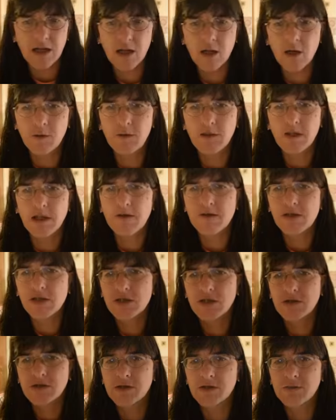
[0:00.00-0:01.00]
I hope it gives
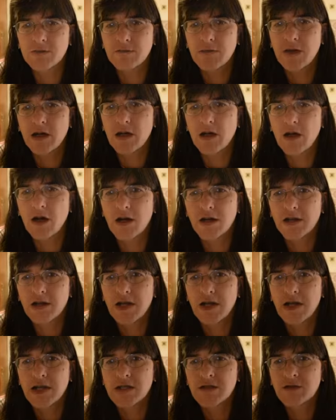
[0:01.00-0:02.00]
you some
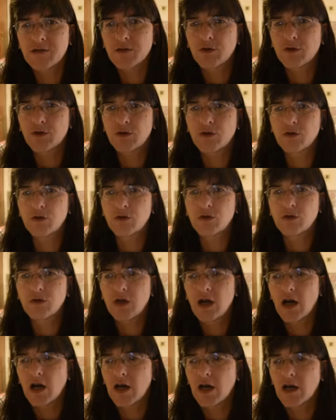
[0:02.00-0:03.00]
ideas for
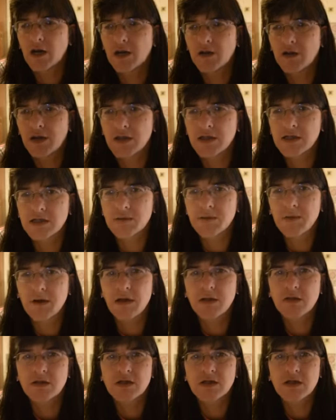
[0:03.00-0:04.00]
things to
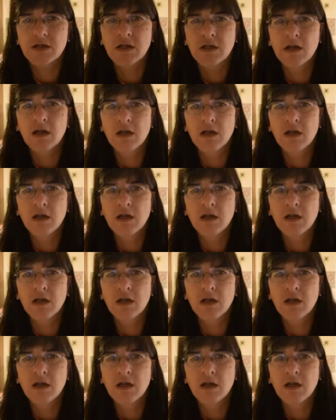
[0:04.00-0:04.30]
post.